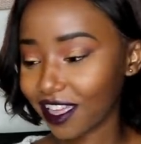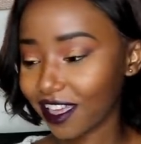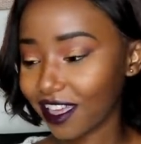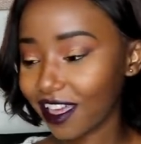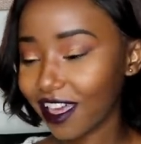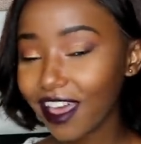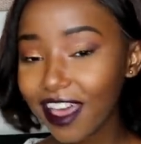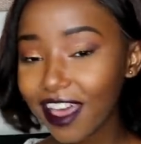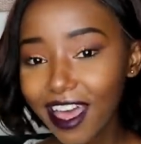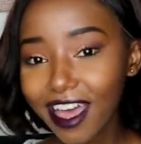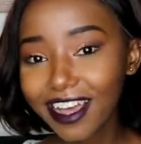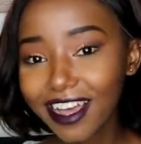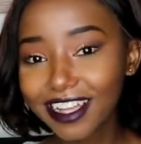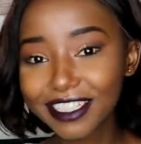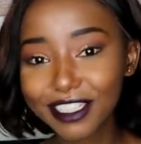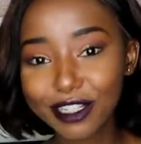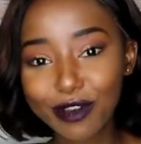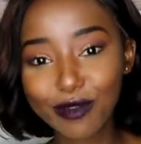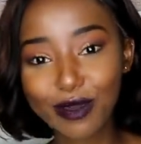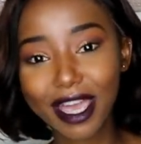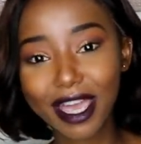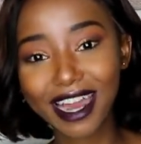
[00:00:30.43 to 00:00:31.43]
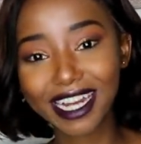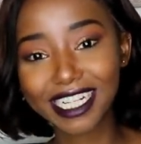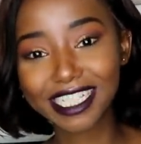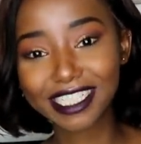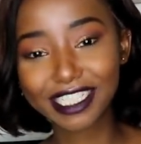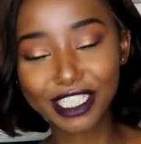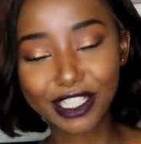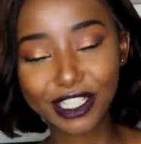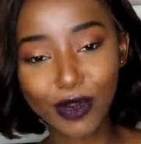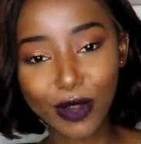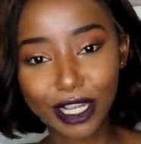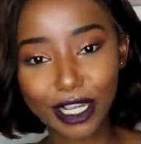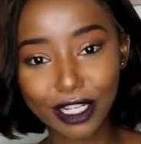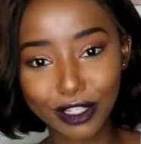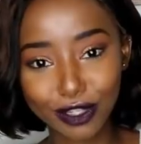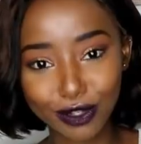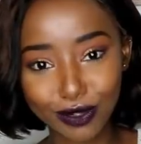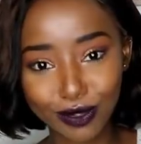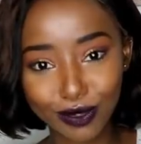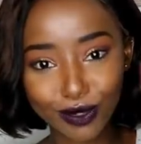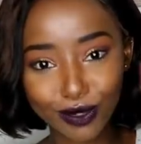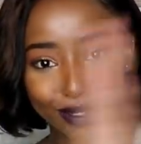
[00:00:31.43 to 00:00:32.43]
Hey, so we are just going
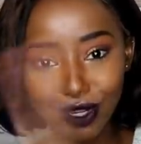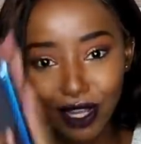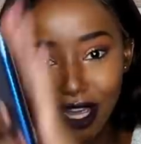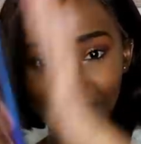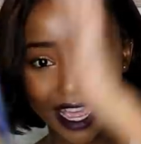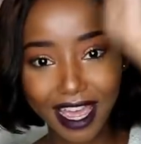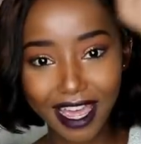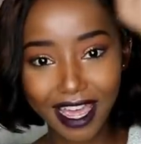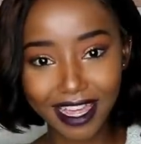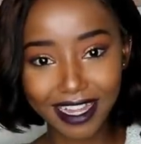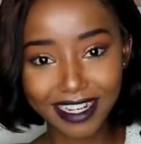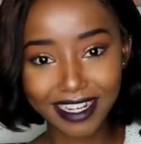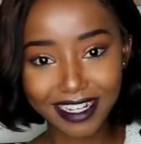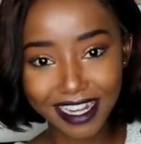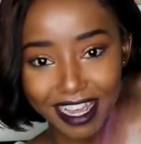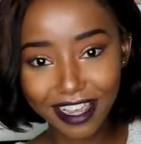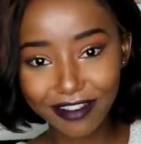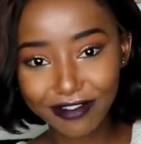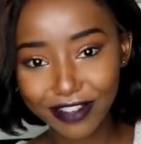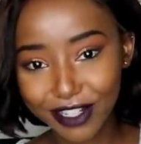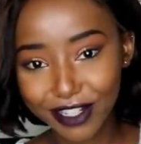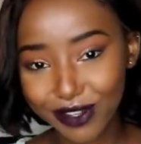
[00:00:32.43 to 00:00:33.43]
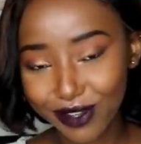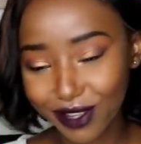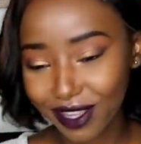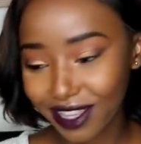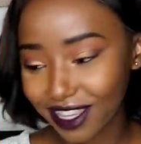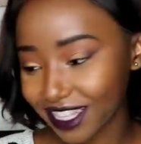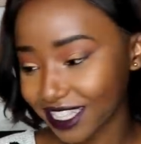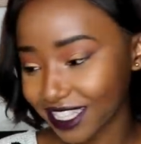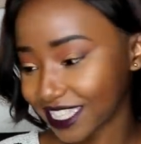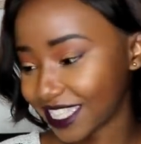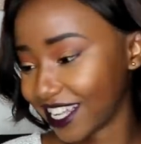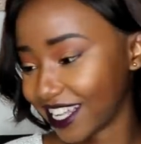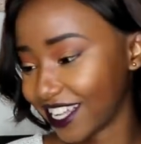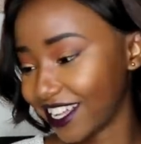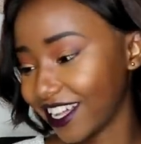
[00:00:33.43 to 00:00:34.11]
to dive into this.